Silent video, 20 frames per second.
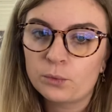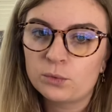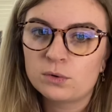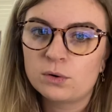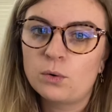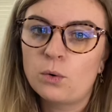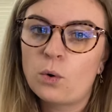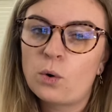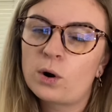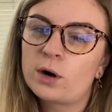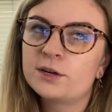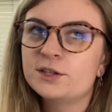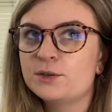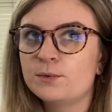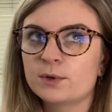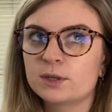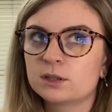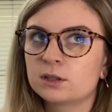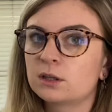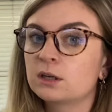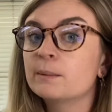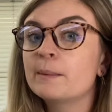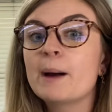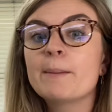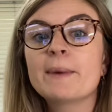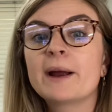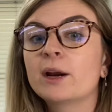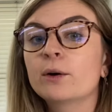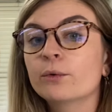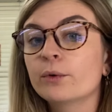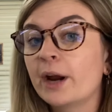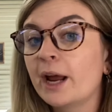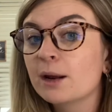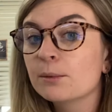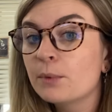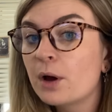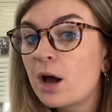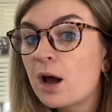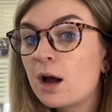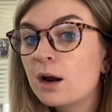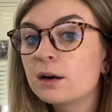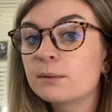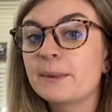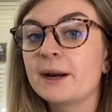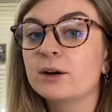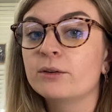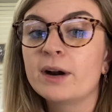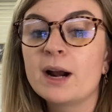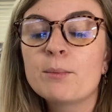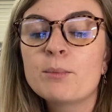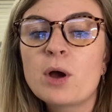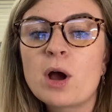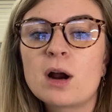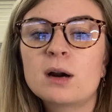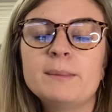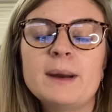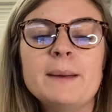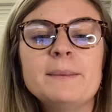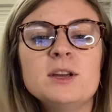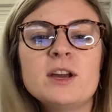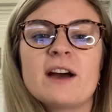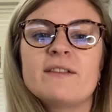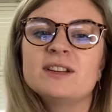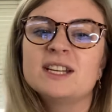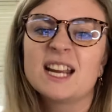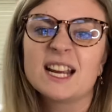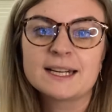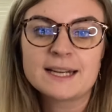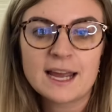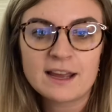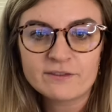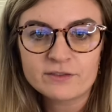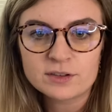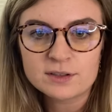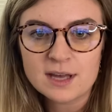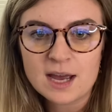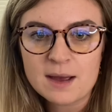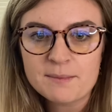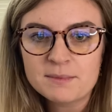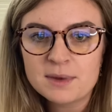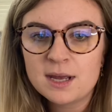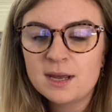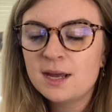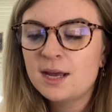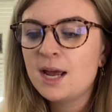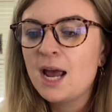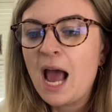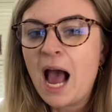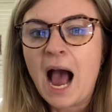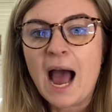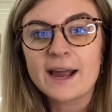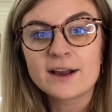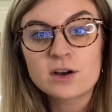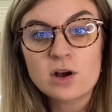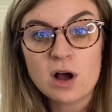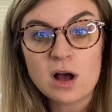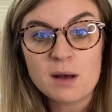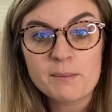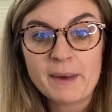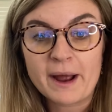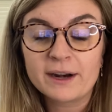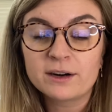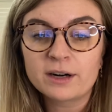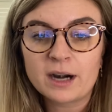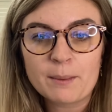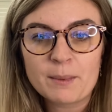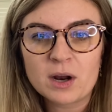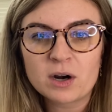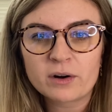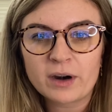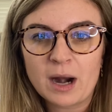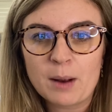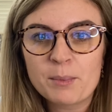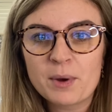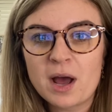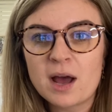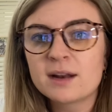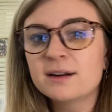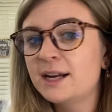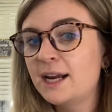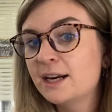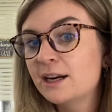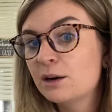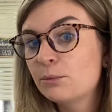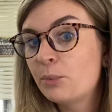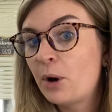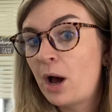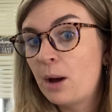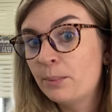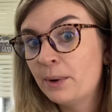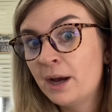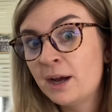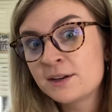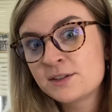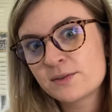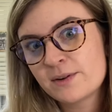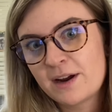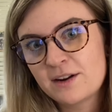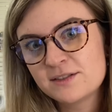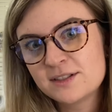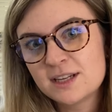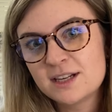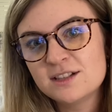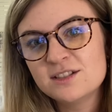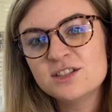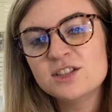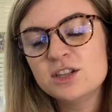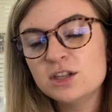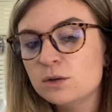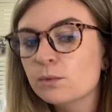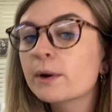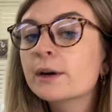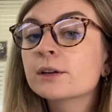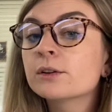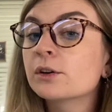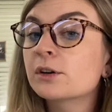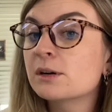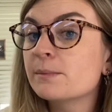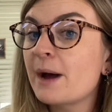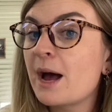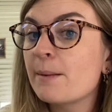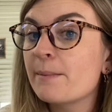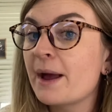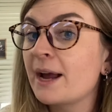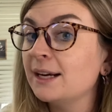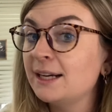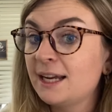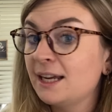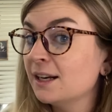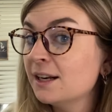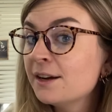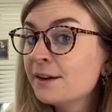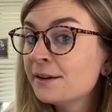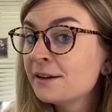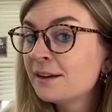Or do you want to learn about my grandma or my grandpa? Or maybe you have a nickname for them. I call my grandma and grandpa Nana and Papa. So I would say, do you want to learn about my Nana?